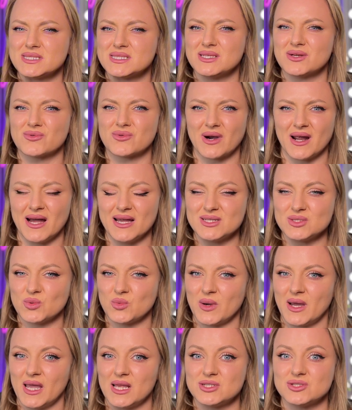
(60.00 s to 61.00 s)
the right
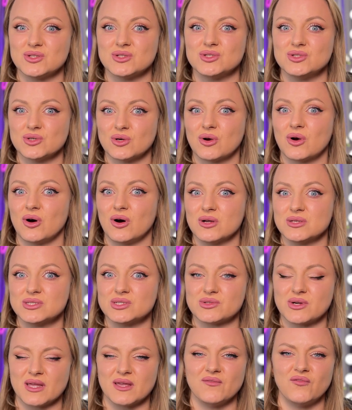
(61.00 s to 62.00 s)
way to do
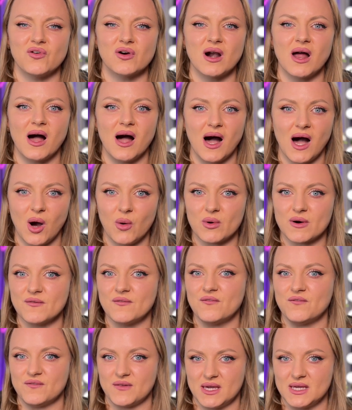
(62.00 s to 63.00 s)
contouring for our
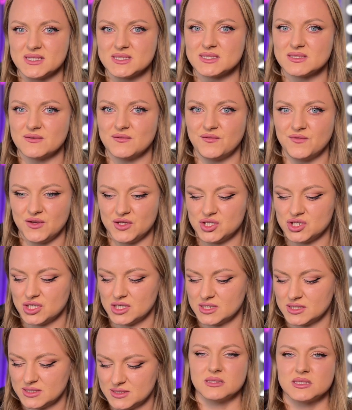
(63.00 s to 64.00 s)
face
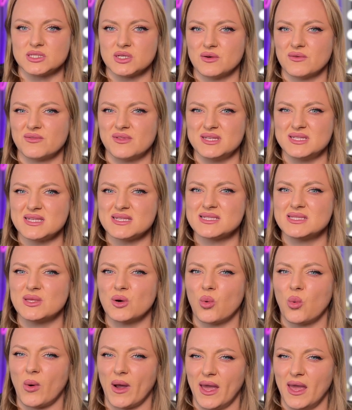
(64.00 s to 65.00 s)
features. So this is the
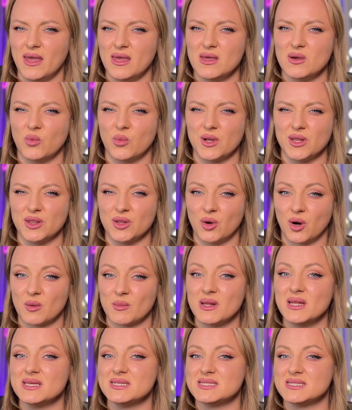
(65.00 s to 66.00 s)
way we
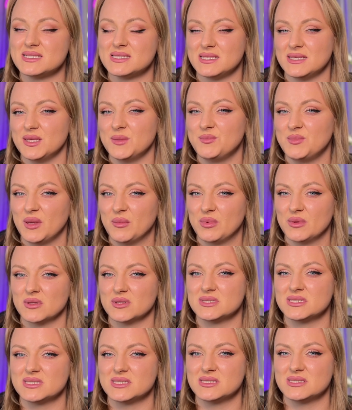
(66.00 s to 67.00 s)
normally see
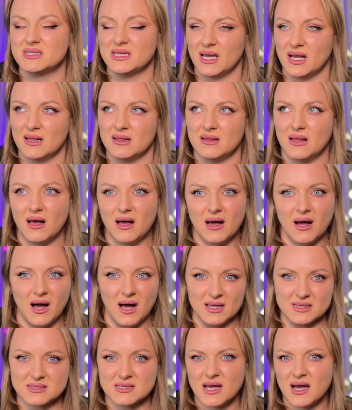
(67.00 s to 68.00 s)
people tell
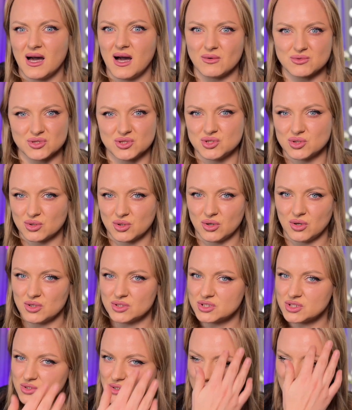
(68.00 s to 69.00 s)
us how to do
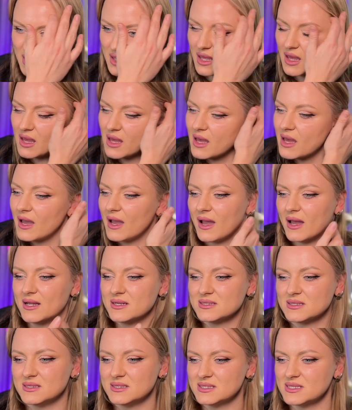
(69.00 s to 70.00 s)
contouring,
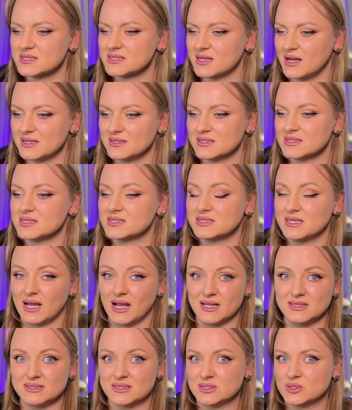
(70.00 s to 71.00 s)
and this is kind of
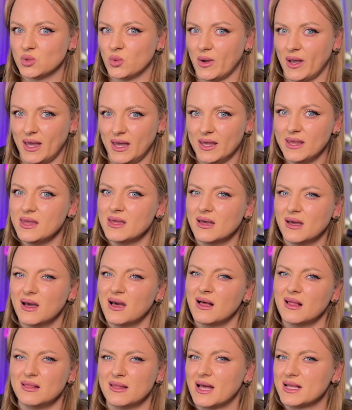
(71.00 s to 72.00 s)
standard way.
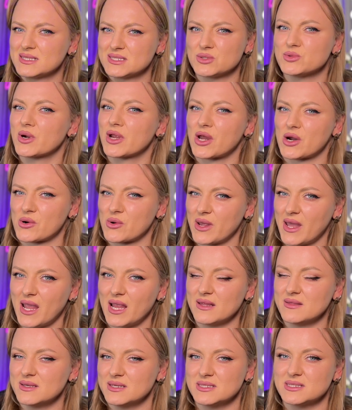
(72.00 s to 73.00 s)
Let's
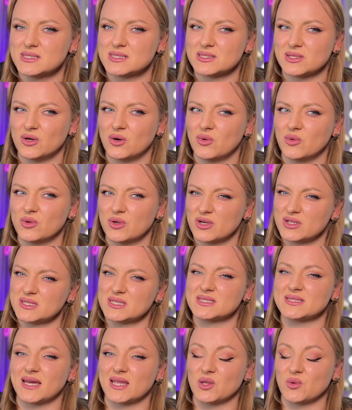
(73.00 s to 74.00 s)
recreate this so you
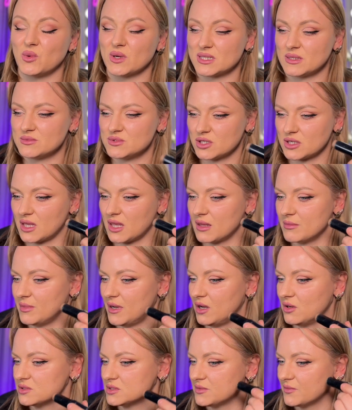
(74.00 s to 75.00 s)
understand what I'm talking
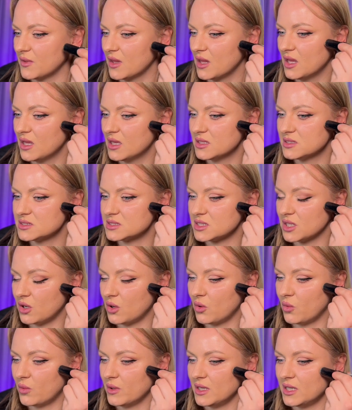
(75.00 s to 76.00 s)
about.
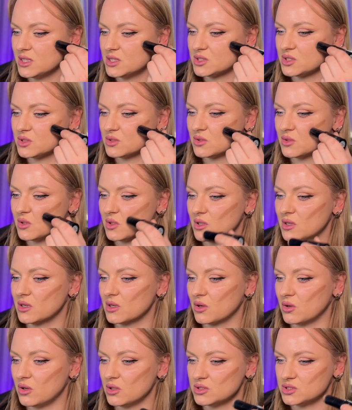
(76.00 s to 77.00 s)
So we need to
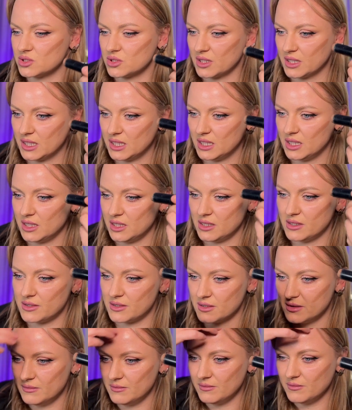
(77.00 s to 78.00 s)
contour
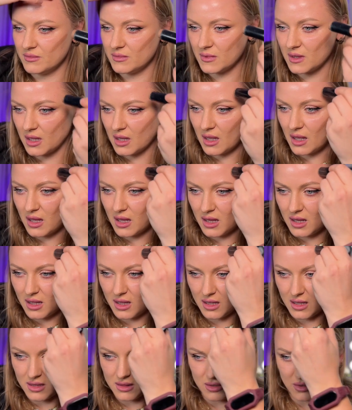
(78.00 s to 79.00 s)
here
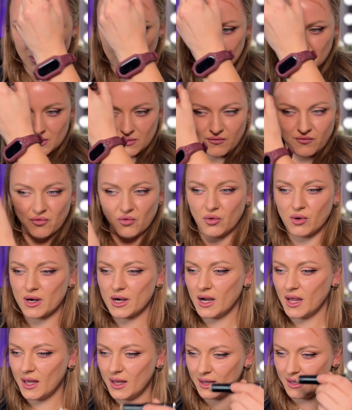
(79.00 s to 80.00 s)
along the
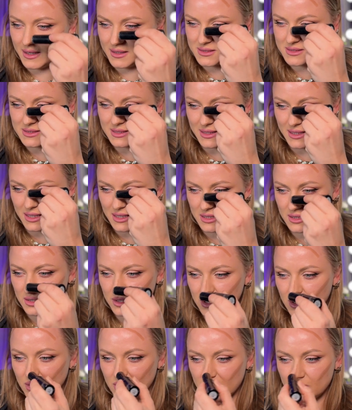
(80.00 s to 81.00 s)
forehead, like
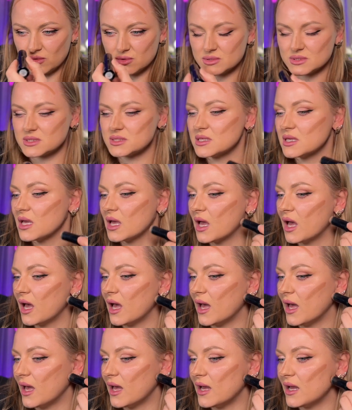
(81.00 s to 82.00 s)
nose
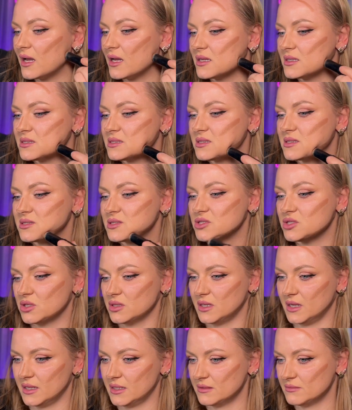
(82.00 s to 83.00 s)
and
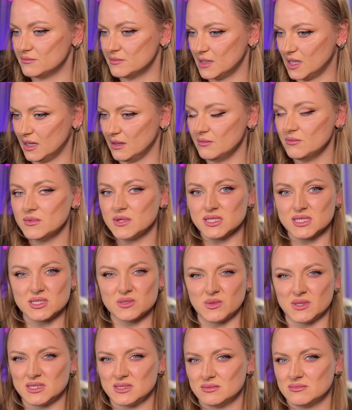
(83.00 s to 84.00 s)
jawline. Yeah, this is
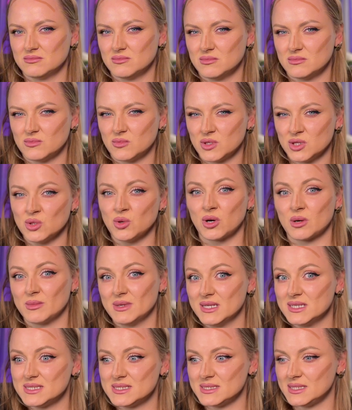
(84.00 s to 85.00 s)
what we
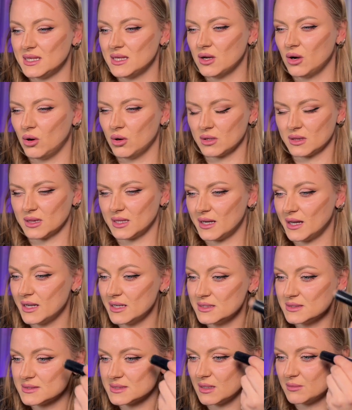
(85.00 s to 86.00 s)
normally see
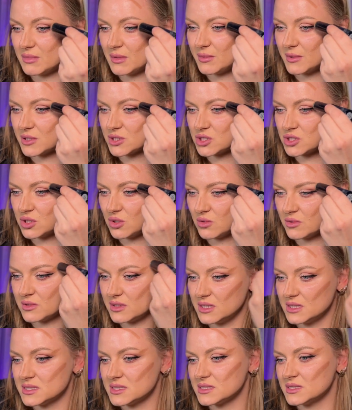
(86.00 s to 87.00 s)
online. Some people show
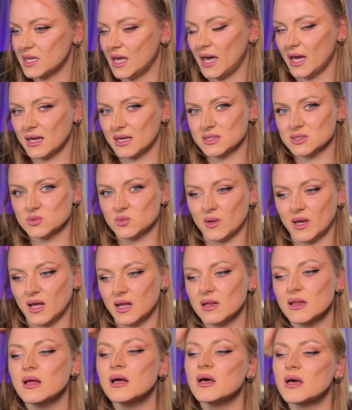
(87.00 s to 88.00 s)
this hack as
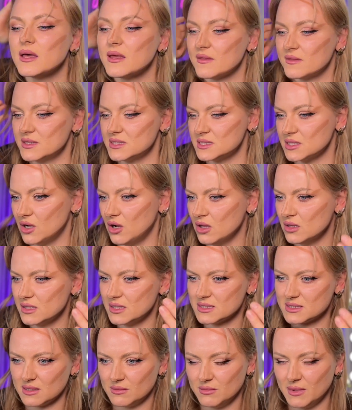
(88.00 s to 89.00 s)
well. This all
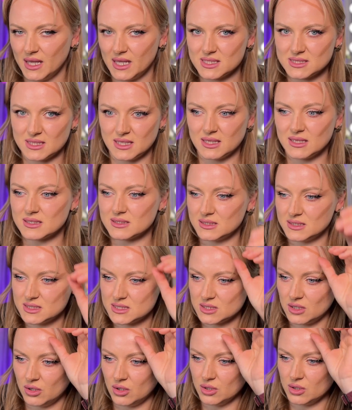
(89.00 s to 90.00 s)
is amazing.
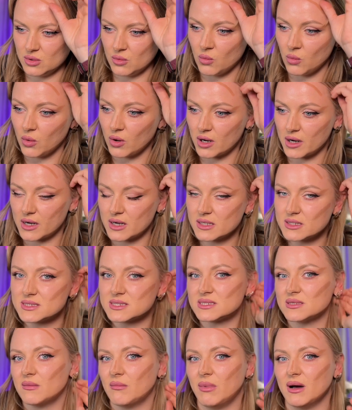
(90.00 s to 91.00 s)
This all
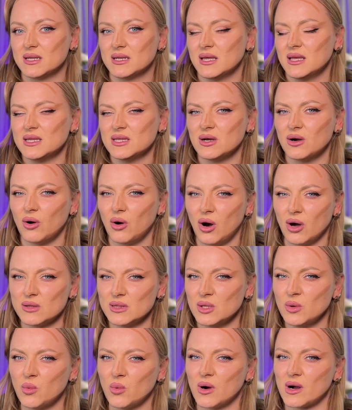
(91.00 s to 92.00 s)
works, but it
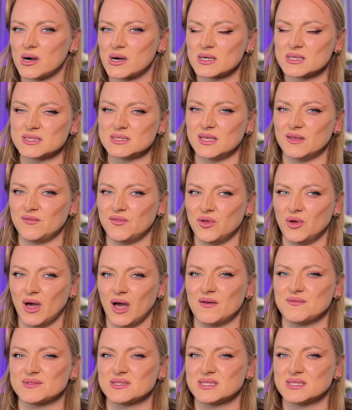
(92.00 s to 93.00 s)
only works if you
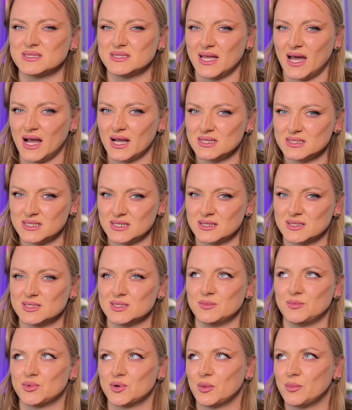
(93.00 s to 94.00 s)
have standard
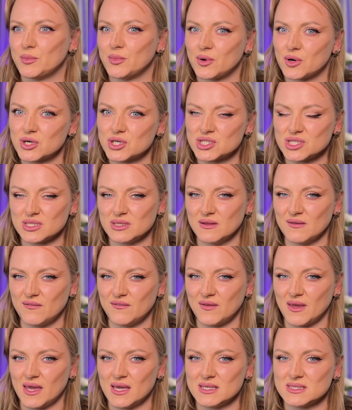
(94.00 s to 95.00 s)
proportional
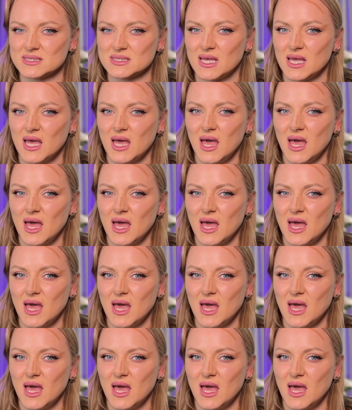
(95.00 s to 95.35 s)
face